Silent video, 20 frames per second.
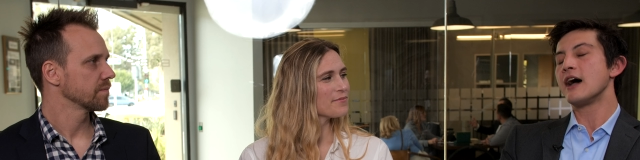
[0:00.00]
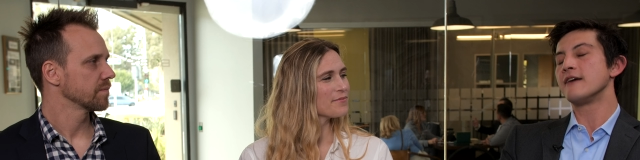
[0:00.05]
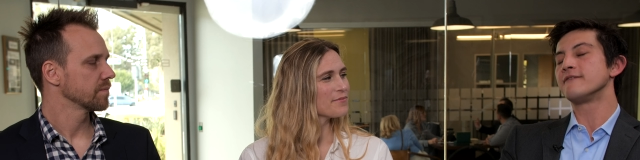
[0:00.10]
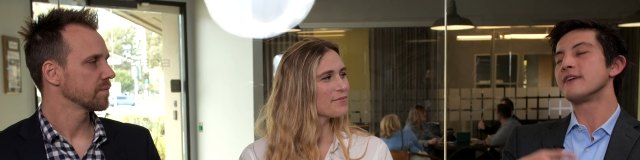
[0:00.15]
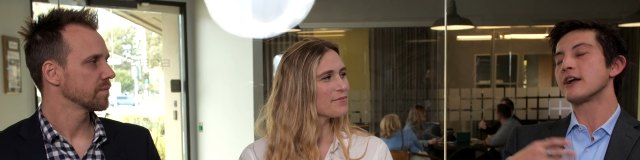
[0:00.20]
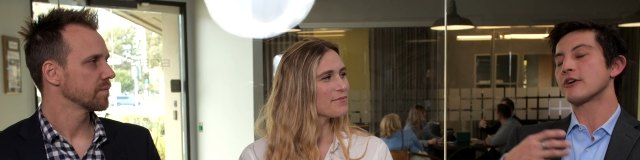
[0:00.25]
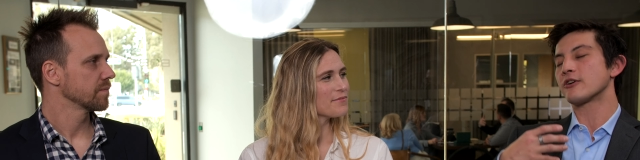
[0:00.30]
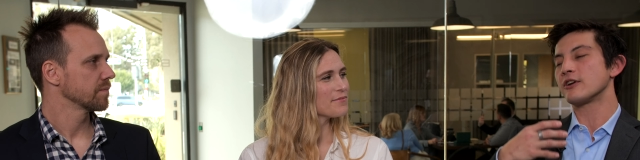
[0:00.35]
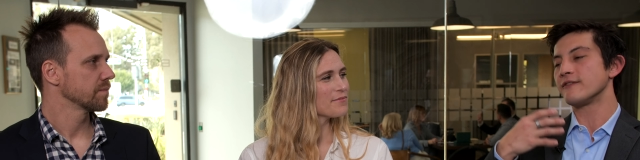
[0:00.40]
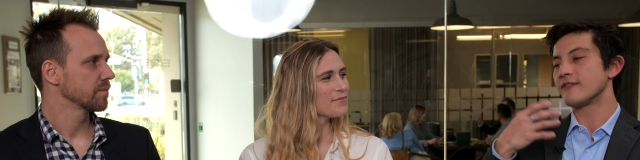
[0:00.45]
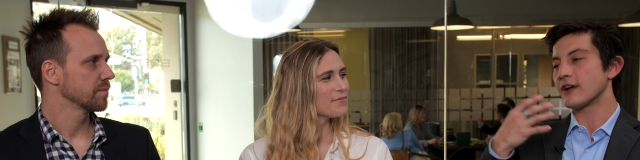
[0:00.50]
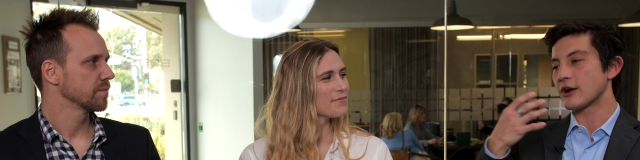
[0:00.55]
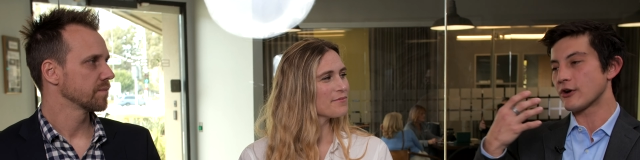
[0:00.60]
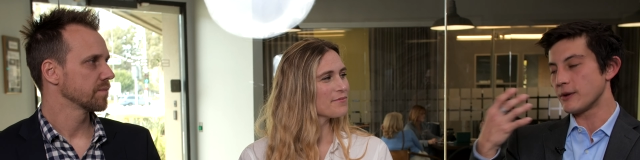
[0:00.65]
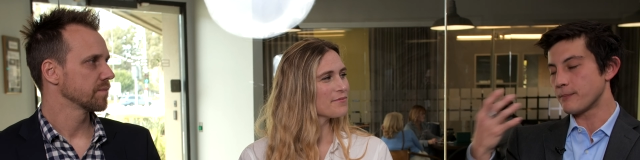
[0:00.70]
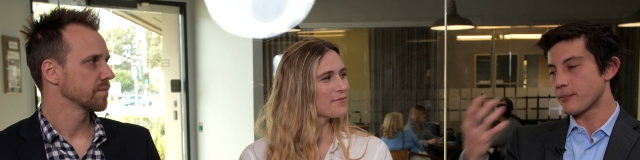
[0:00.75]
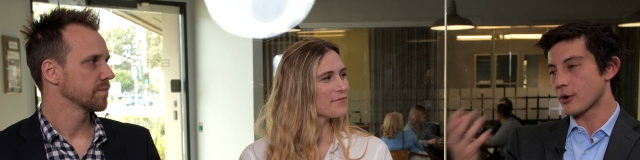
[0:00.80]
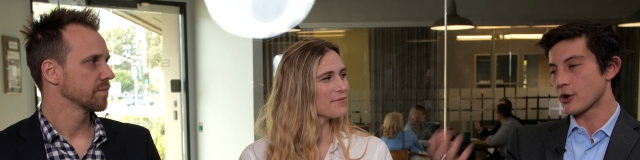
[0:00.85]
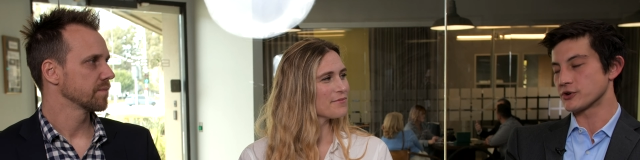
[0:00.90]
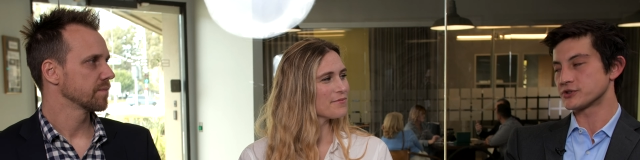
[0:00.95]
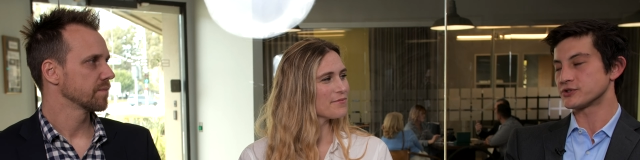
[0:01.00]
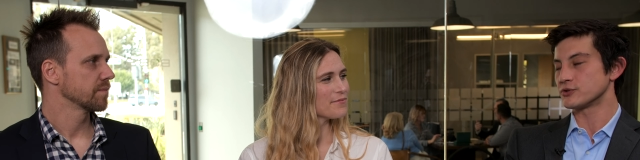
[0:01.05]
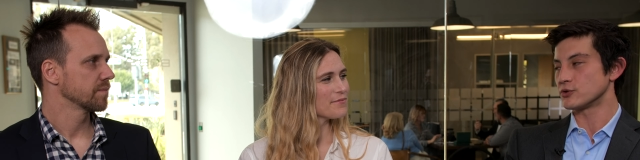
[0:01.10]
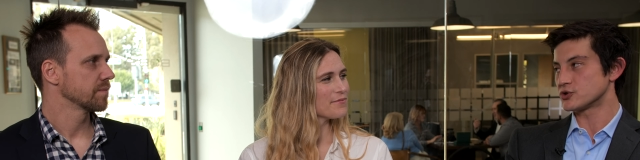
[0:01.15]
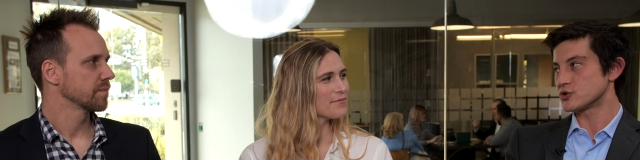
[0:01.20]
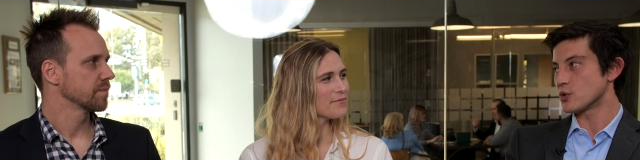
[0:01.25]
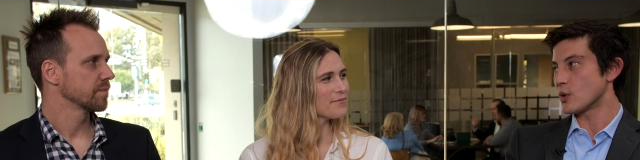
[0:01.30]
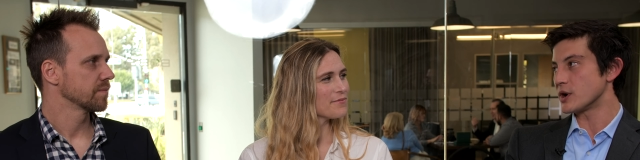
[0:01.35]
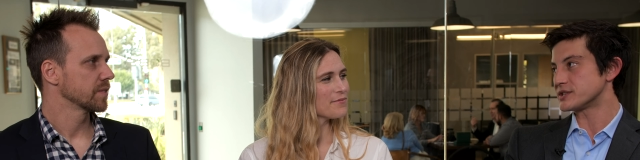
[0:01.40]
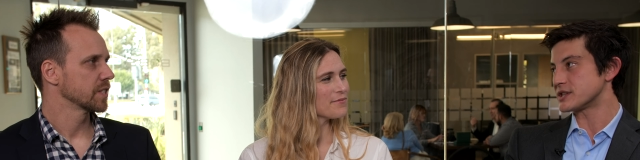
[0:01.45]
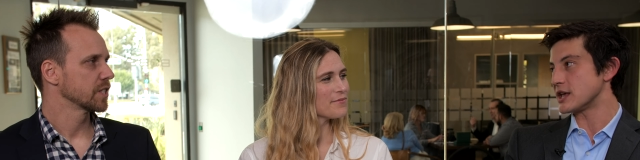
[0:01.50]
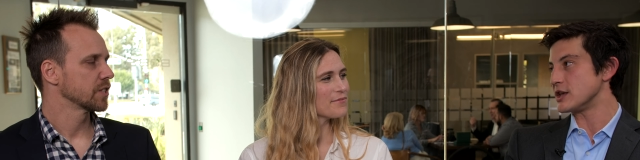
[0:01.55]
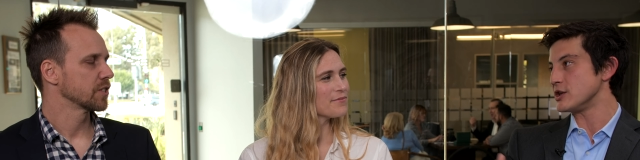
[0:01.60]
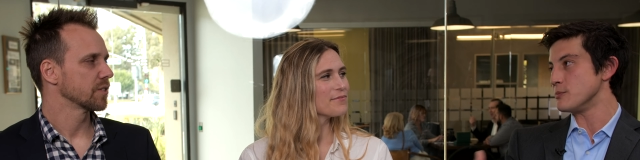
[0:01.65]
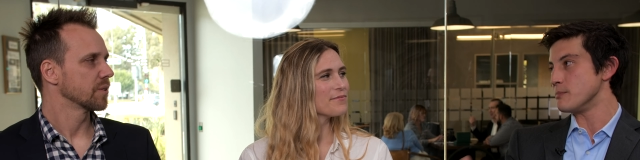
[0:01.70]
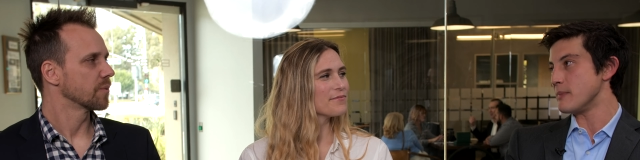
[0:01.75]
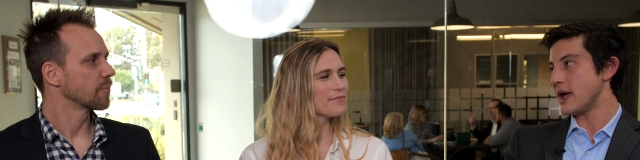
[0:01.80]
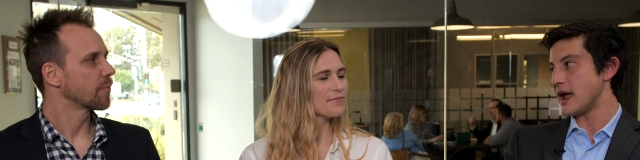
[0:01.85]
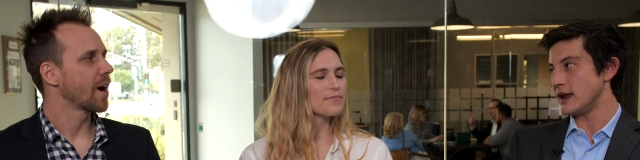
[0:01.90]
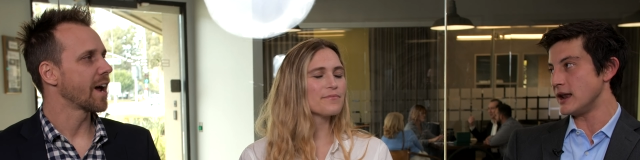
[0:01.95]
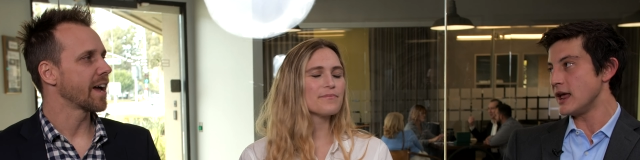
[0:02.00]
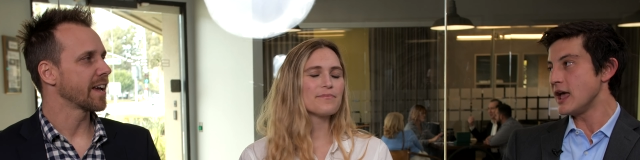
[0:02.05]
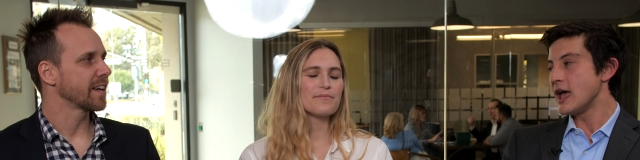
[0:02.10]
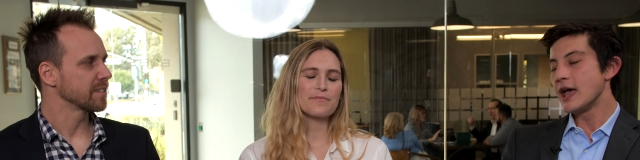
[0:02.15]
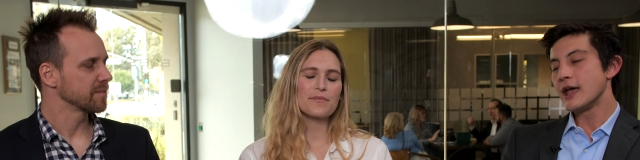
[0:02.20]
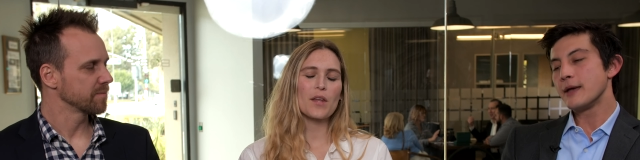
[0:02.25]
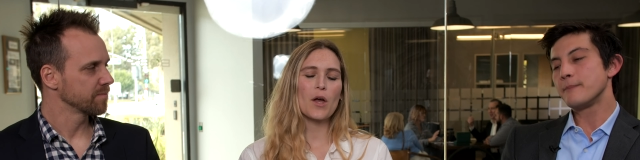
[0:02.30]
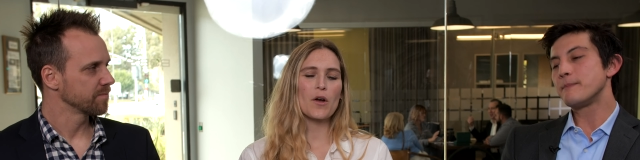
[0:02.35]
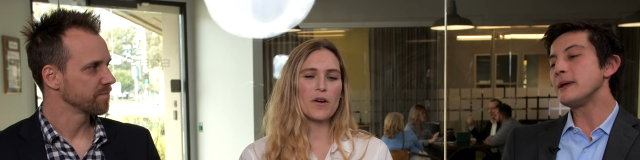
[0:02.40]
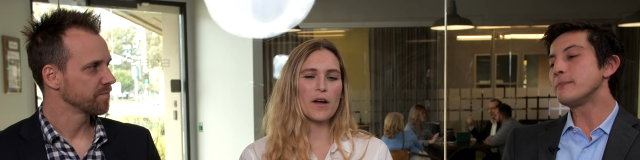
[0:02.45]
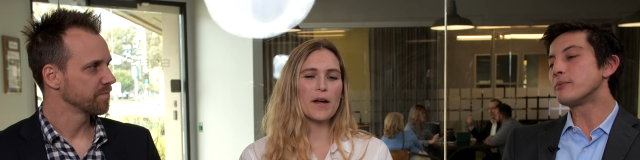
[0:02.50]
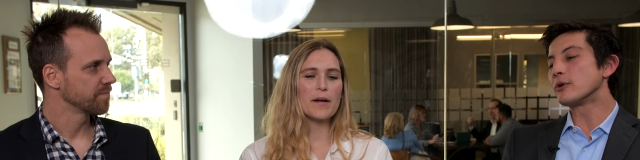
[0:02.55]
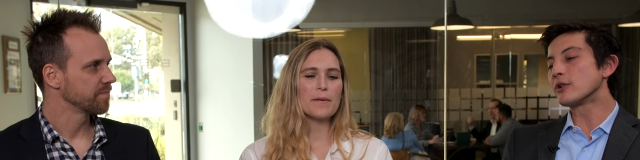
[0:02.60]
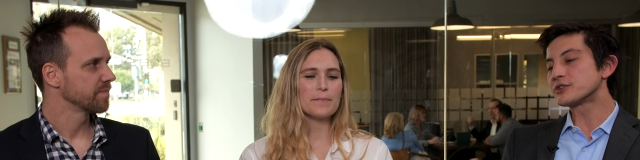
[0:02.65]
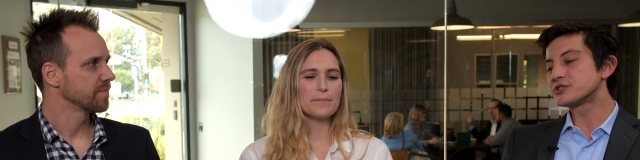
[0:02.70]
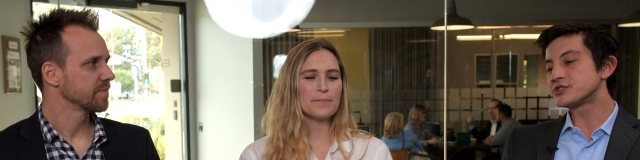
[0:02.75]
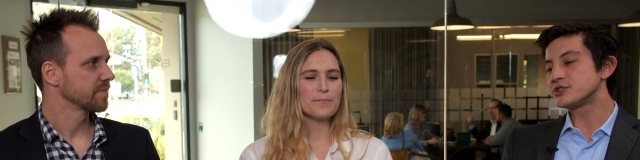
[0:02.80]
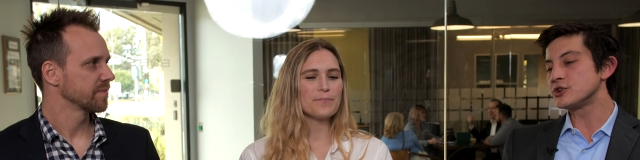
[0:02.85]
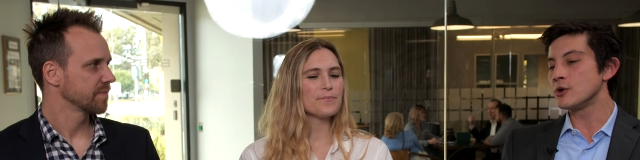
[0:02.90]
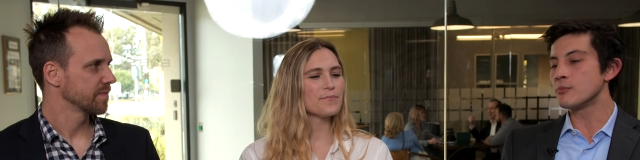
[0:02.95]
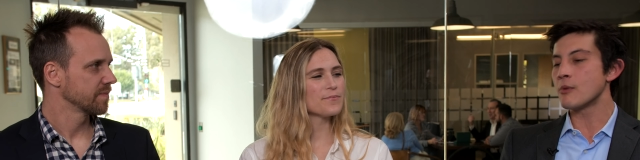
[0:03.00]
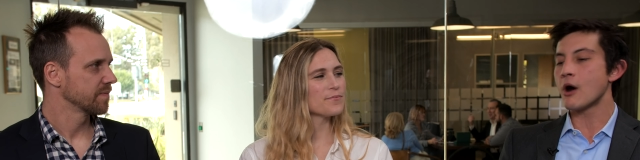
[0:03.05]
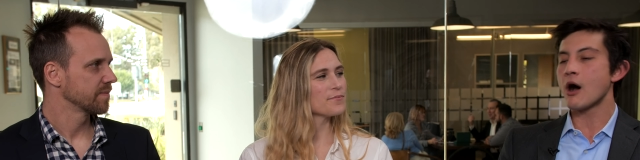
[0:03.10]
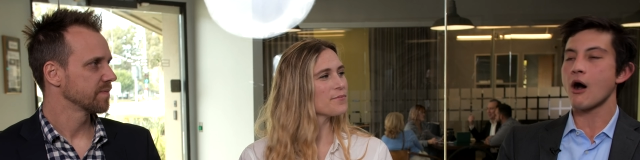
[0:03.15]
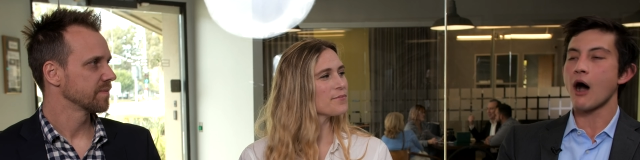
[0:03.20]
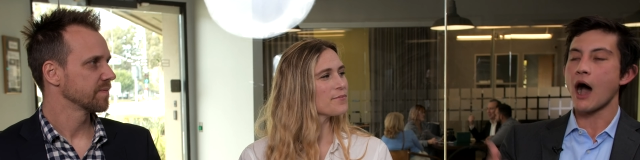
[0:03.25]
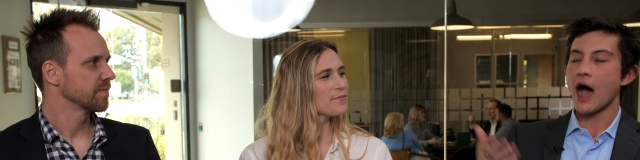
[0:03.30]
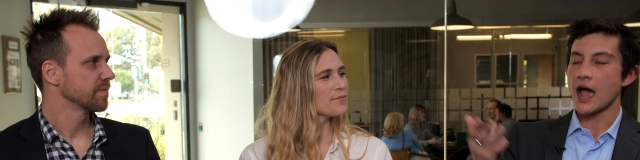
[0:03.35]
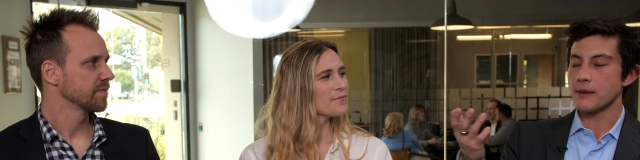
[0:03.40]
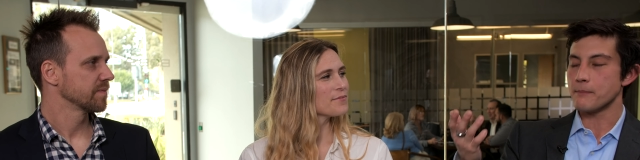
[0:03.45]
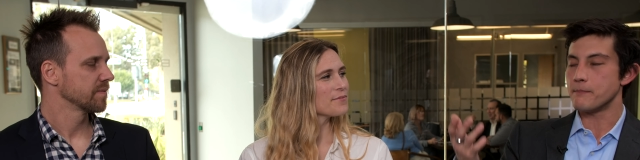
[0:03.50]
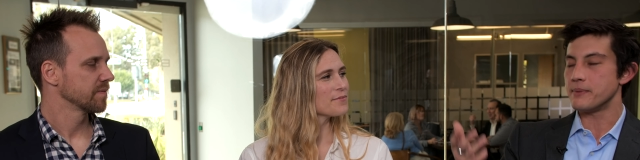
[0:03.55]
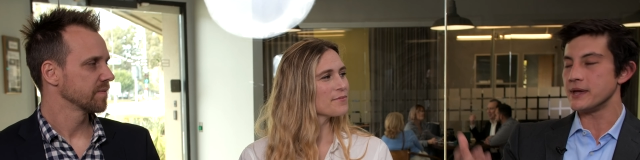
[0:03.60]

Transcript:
Speaker 1: a very very personal choice that you made. Right. People right. assume oh hype